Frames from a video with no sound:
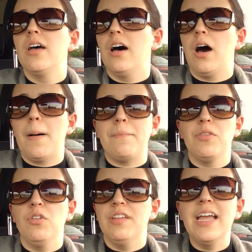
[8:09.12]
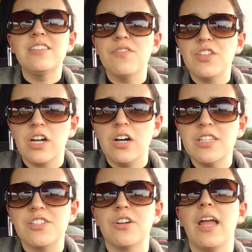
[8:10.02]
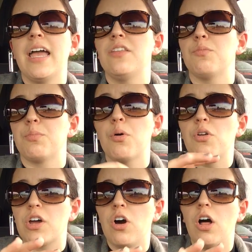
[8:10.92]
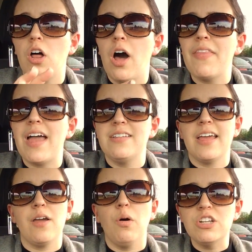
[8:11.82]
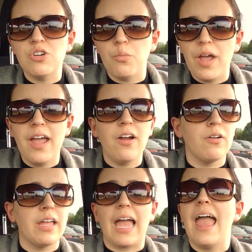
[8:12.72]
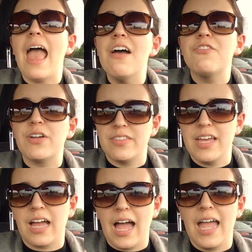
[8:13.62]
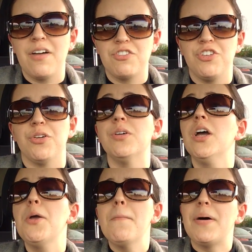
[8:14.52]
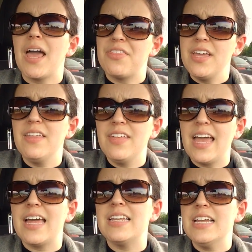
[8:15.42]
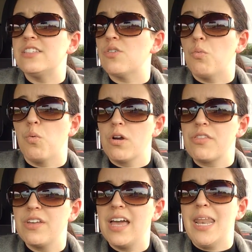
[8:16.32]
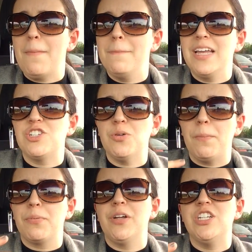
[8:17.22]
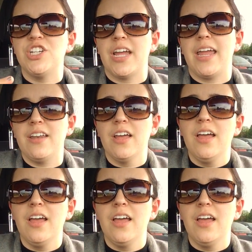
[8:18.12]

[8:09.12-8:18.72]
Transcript: um, days of the concert and protocol on that day, what to wear, like everything I have to do. But I think in the end, it's worth it and it makes you appreciate